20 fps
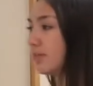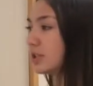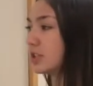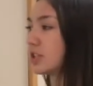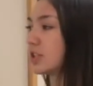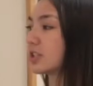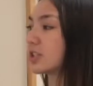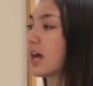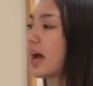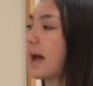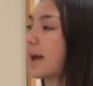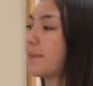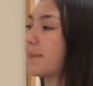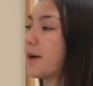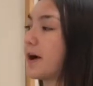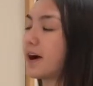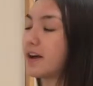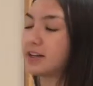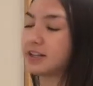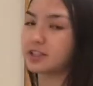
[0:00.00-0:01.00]
which is
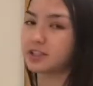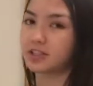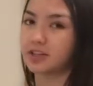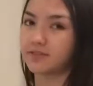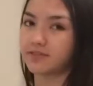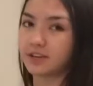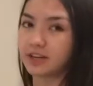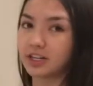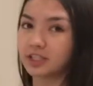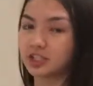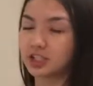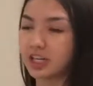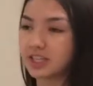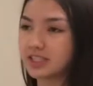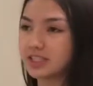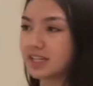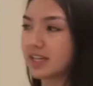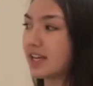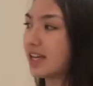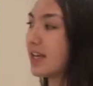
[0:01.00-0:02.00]
hypotenuse over
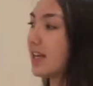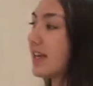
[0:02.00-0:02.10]
adjacent,